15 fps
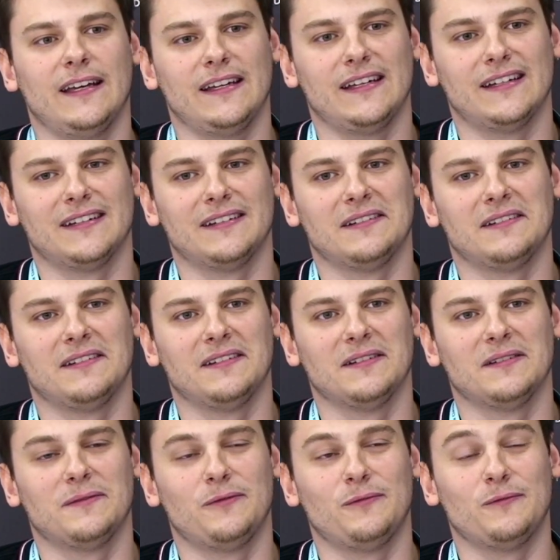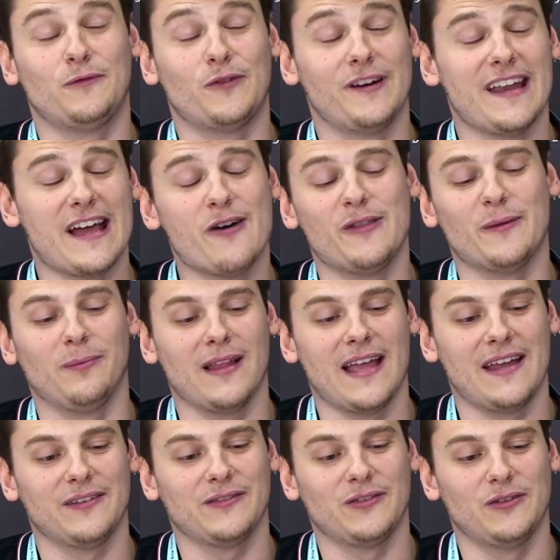And for now, the
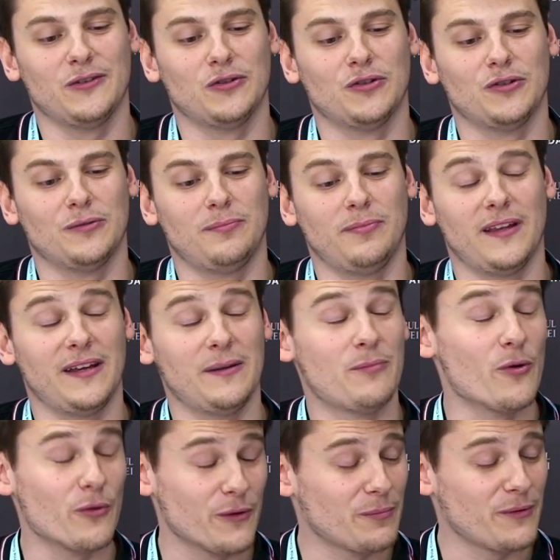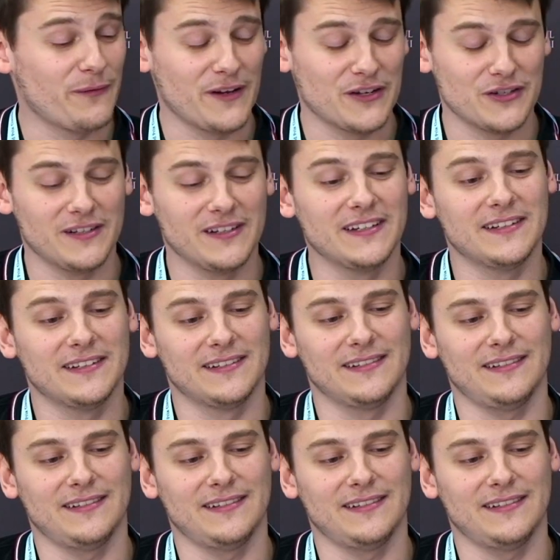plan is to play poker professionally.